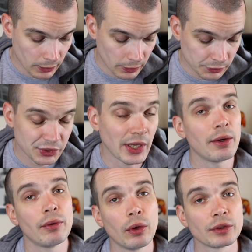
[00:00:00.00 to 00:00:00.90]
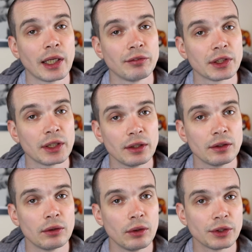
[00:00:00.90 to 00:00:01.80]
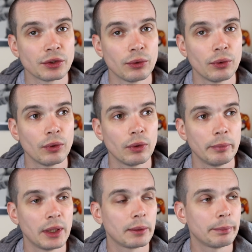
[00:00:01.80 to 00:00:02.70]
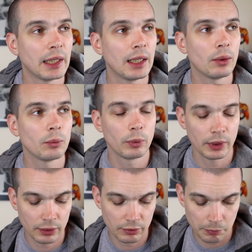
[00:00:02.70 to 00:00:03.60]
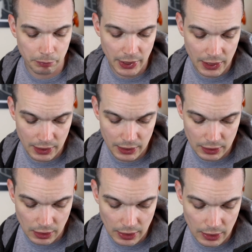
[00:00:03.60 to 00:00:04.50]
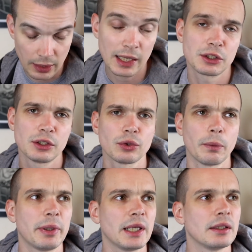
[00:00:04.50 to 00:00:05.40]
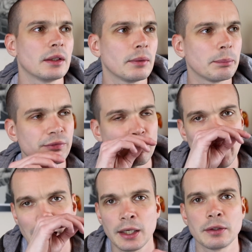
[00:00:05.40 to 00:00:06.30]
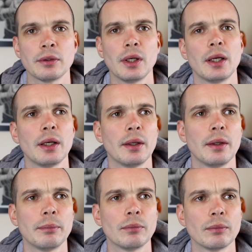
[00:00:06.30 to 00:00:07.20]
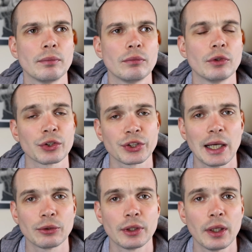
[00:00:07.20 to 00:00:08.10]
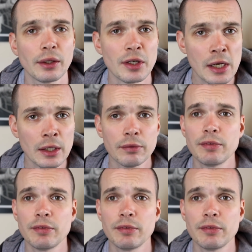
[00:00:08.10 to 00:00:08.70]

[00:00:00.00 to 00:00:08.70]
Sarah Octavius Kitten I saw milling about with Pete. I actually saw Pete beforehand, Nostalgia Nerd.